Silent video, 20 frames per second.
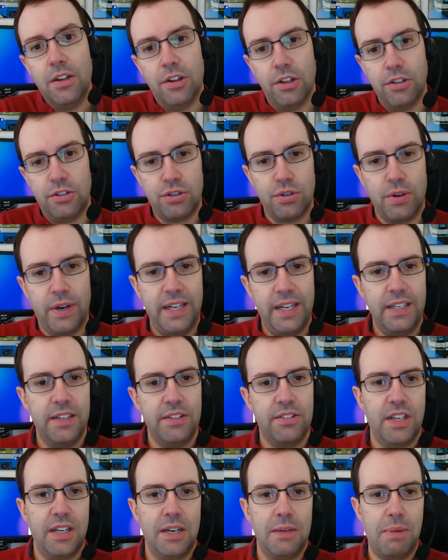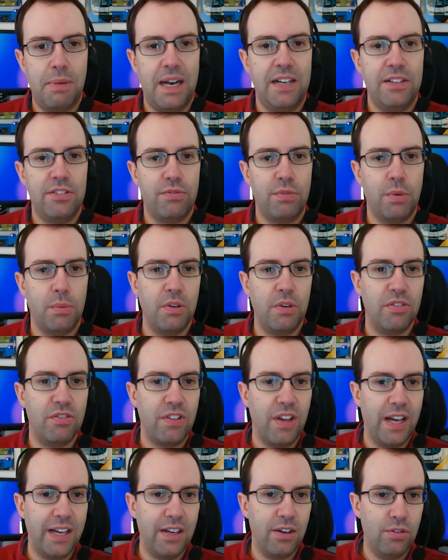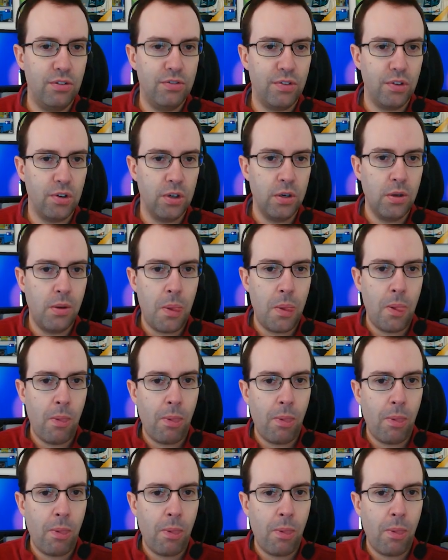The train is going to pass from the flyover